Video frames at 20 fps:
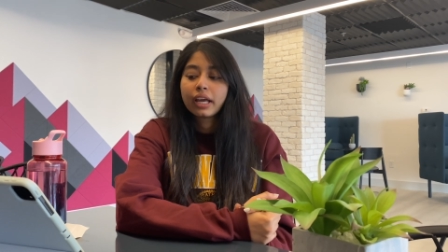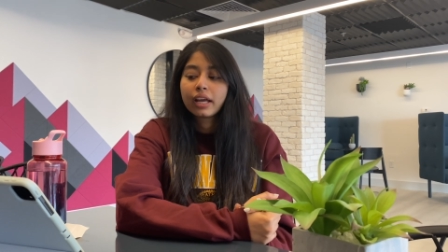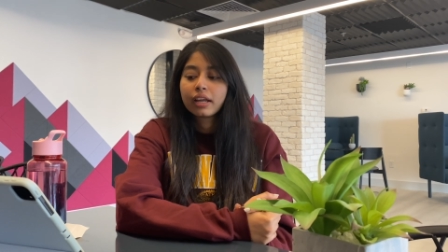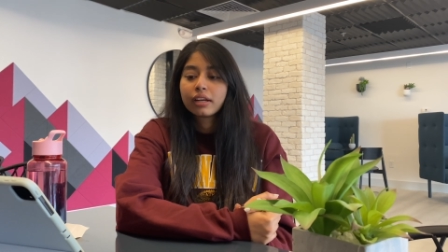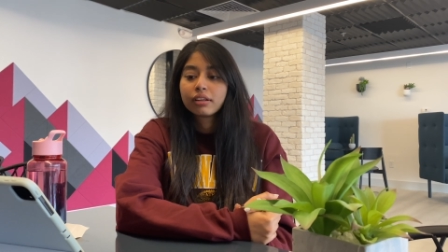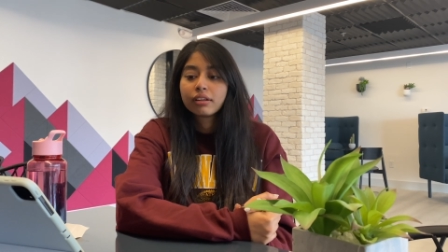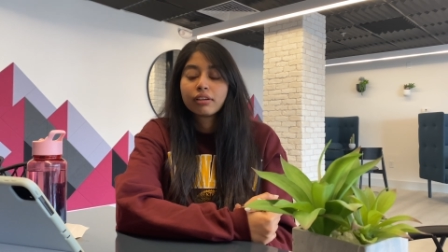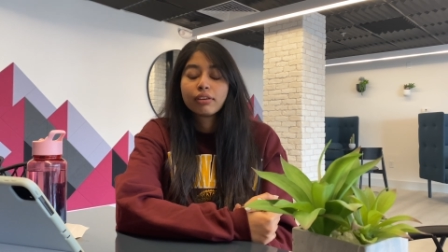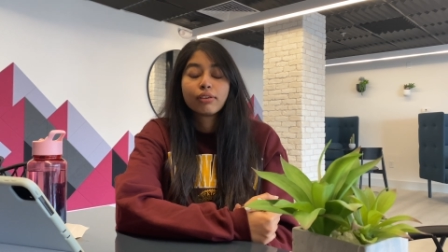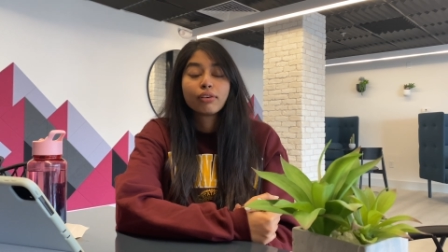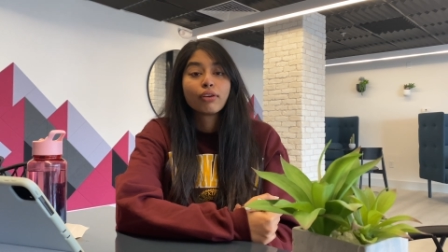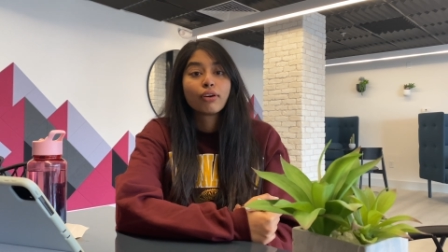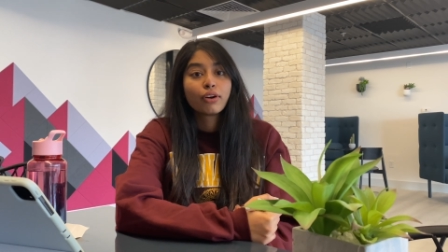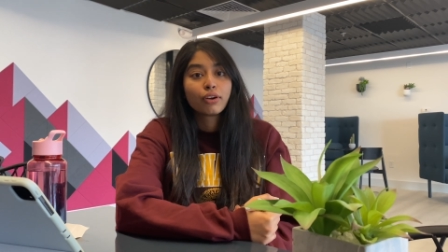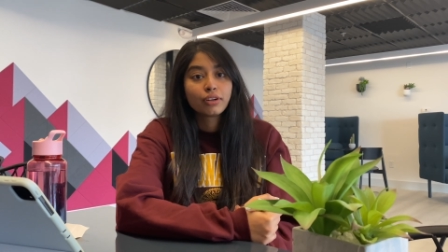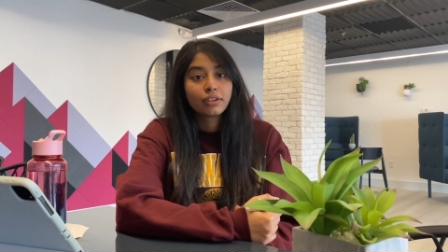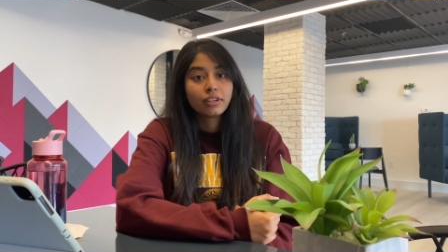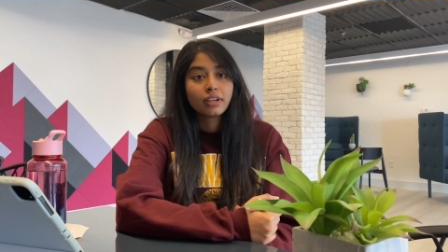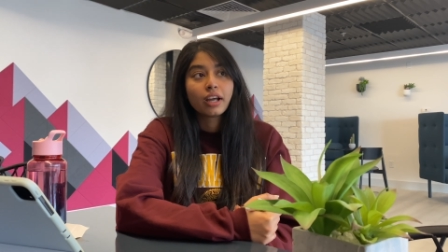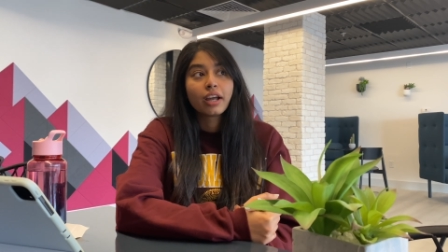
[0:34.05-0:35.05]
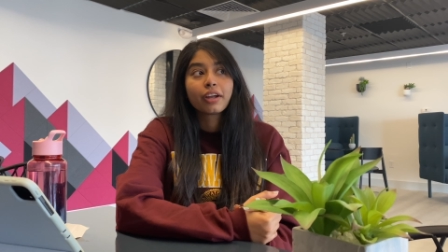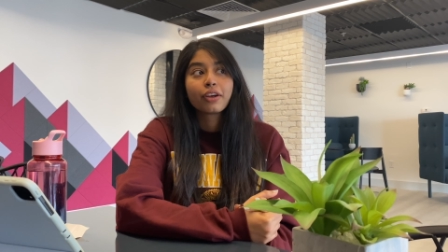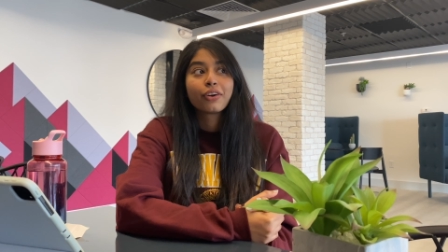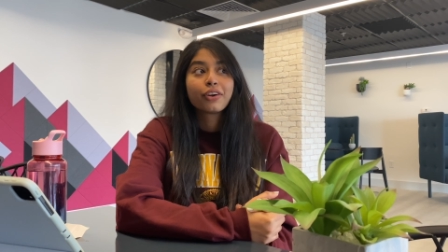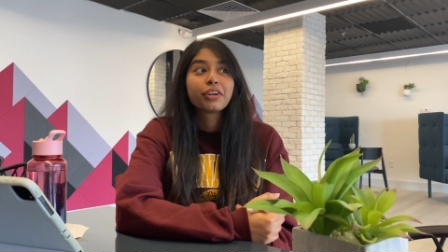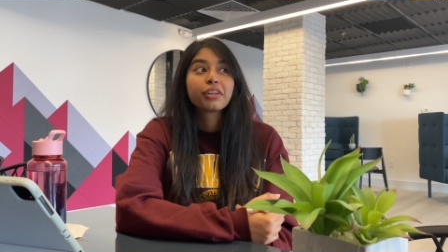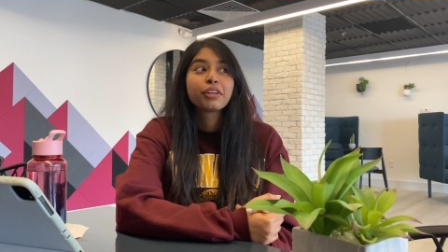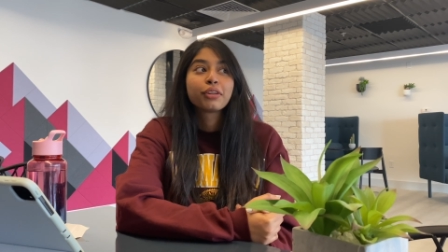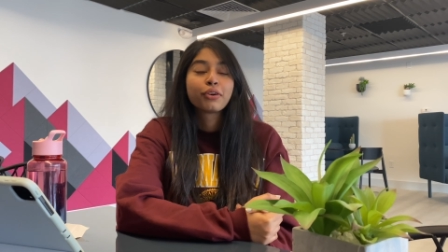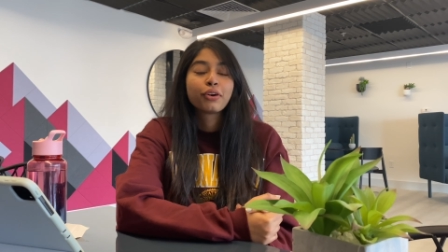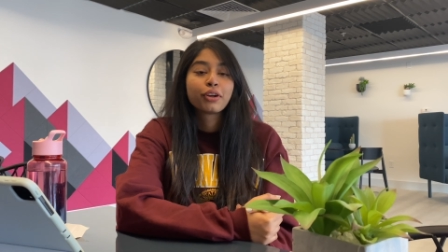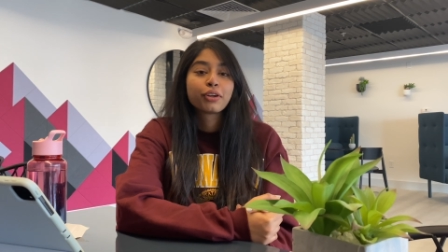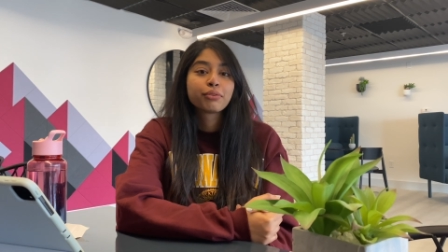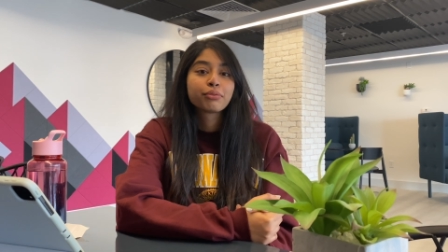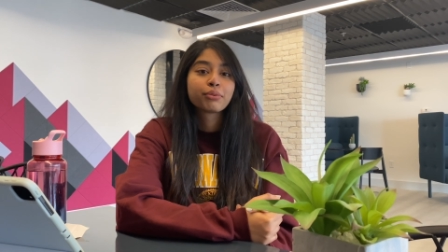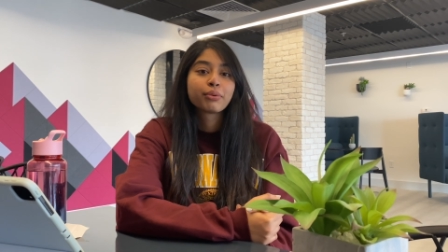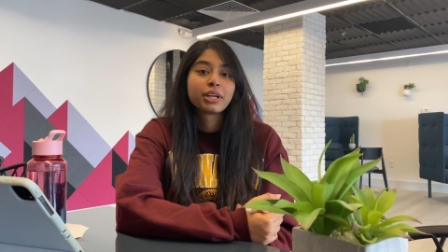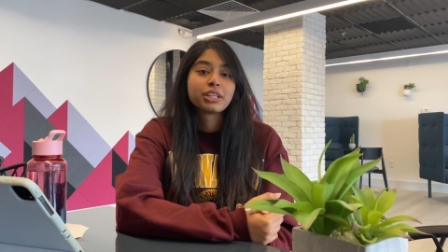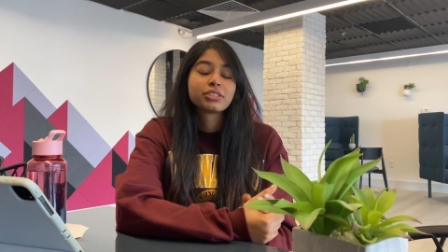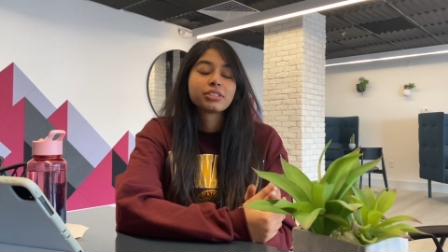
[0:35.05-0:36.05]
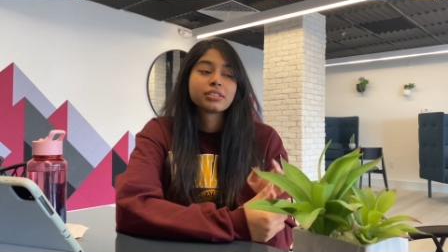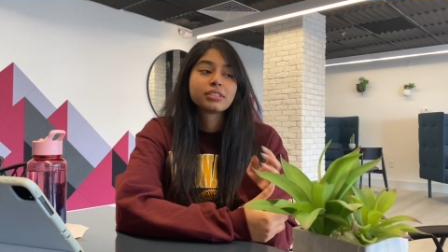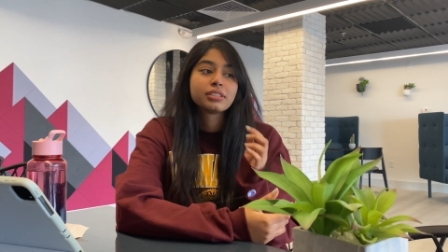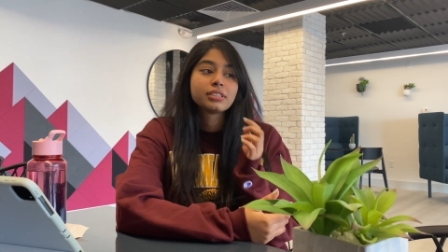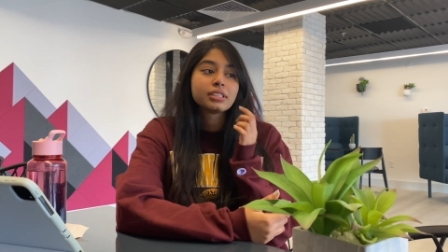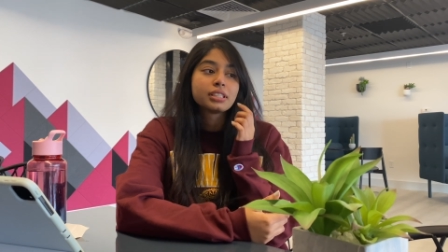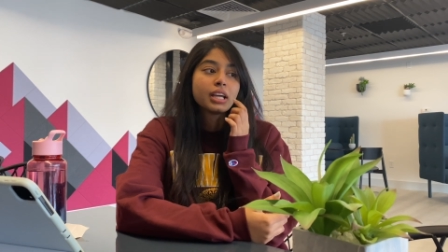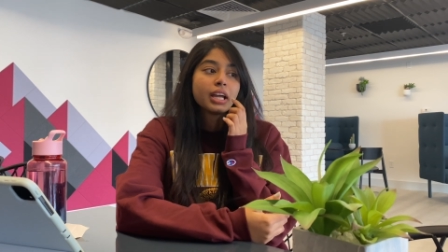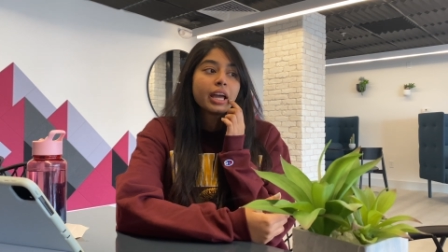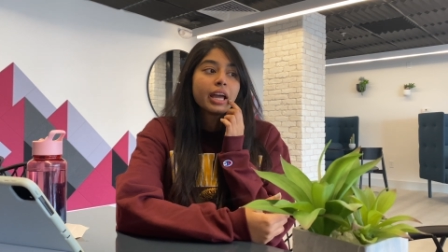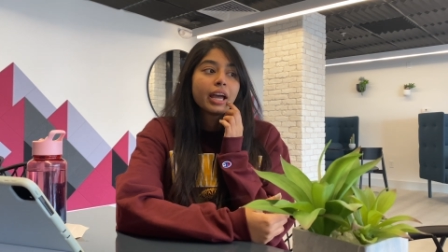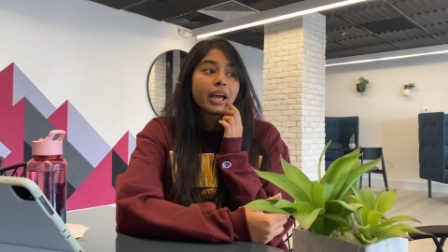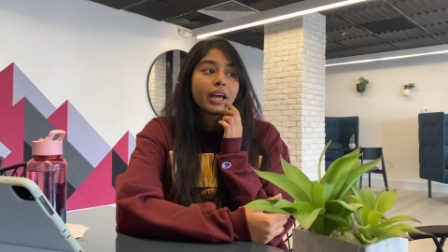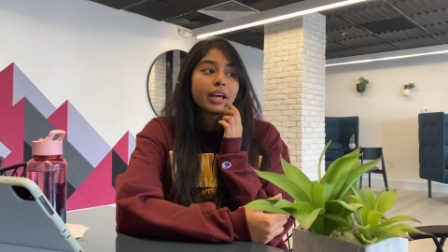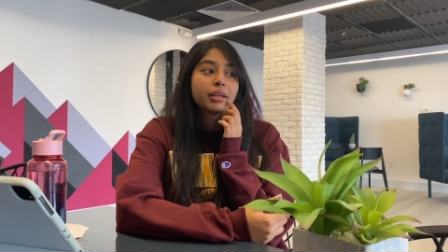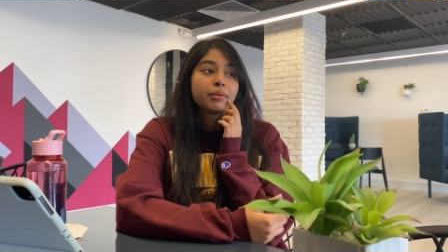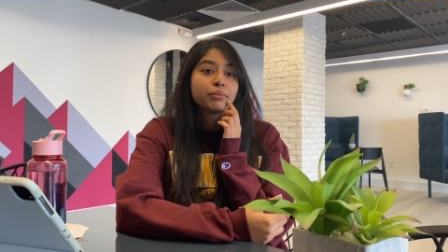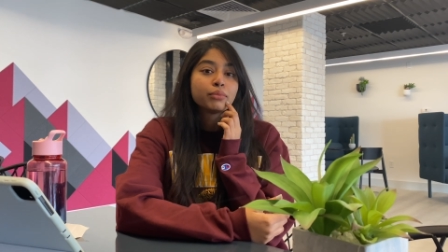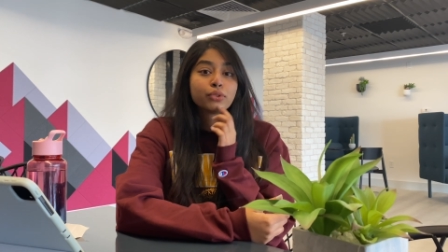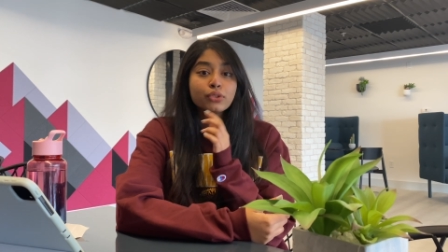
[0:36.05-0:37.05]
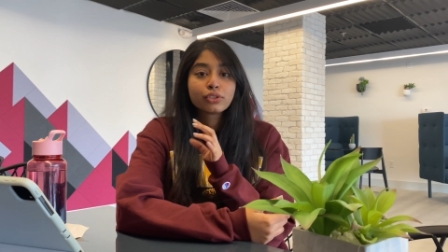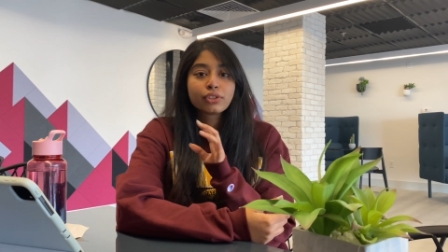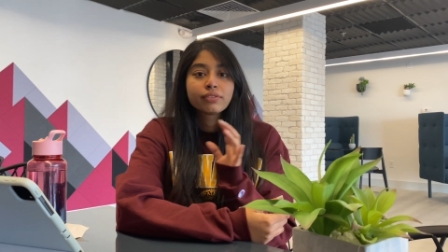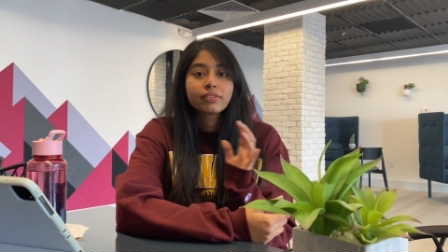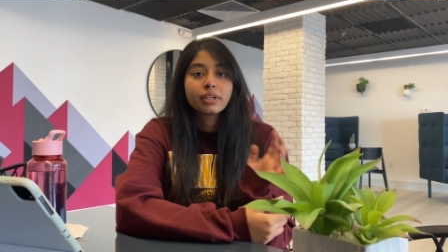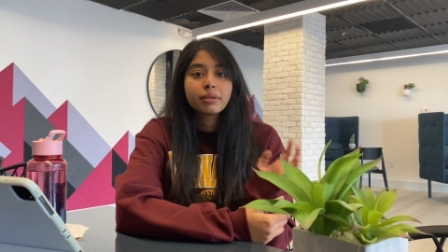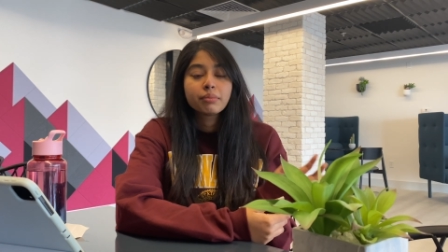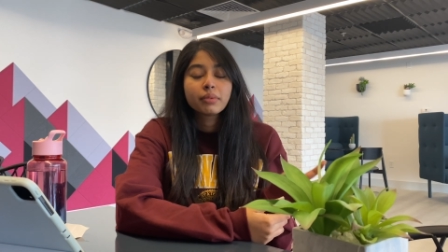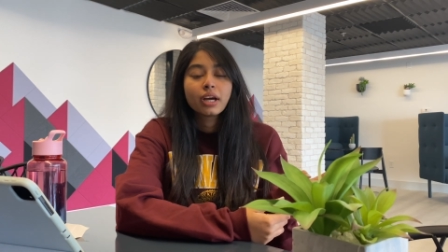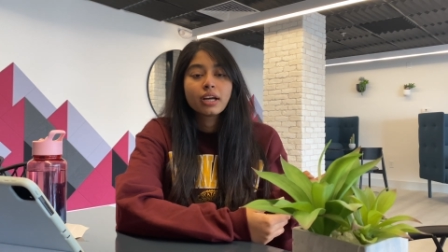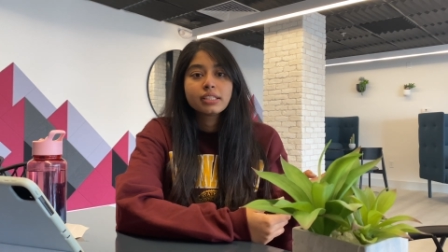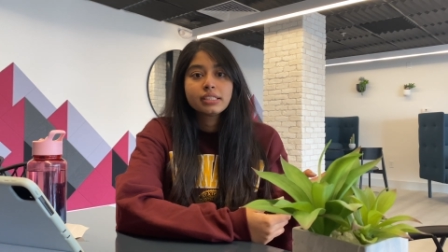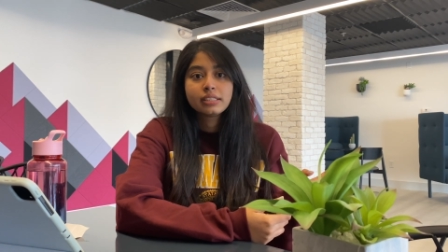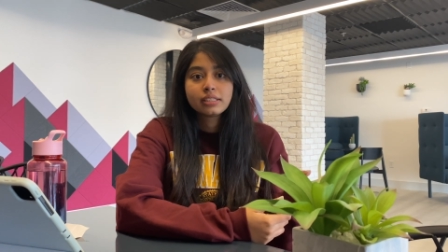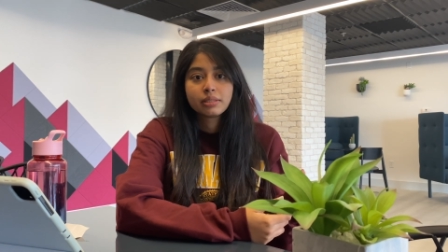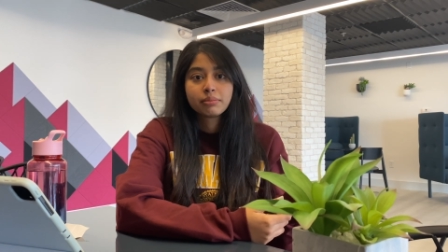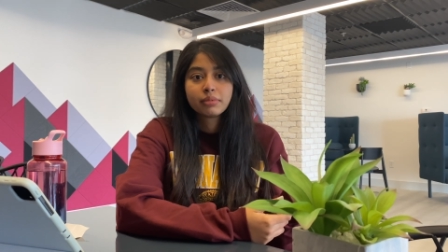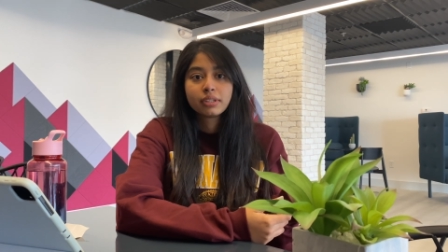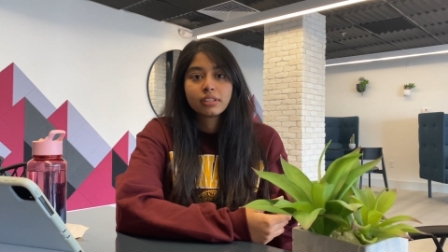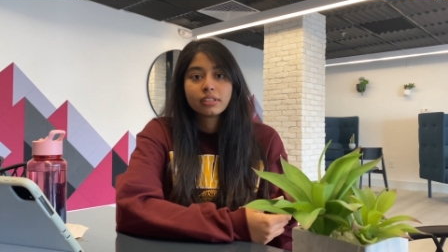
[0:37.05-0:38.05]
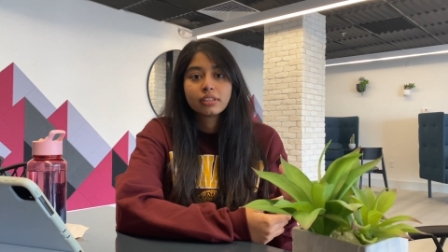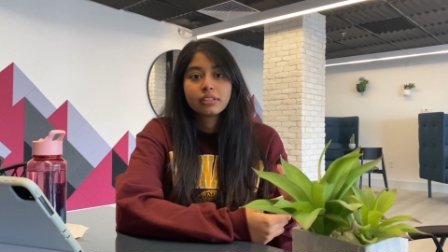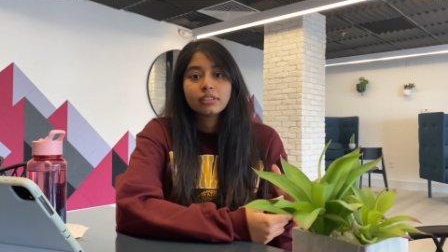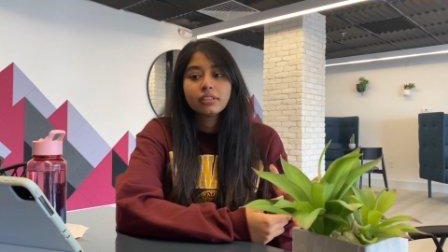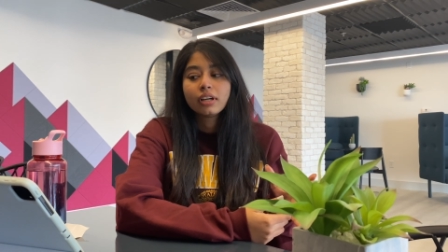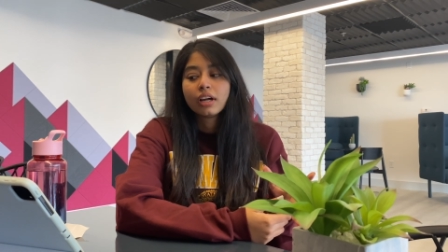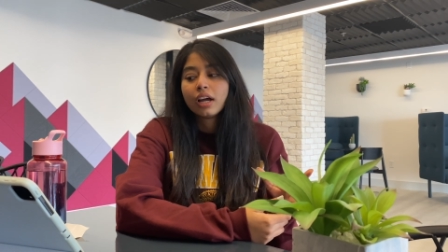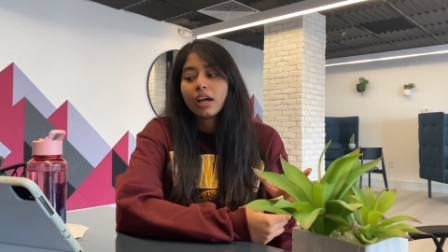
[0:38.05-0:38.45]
And a lot, I got a lot of questions, and most of them are similar.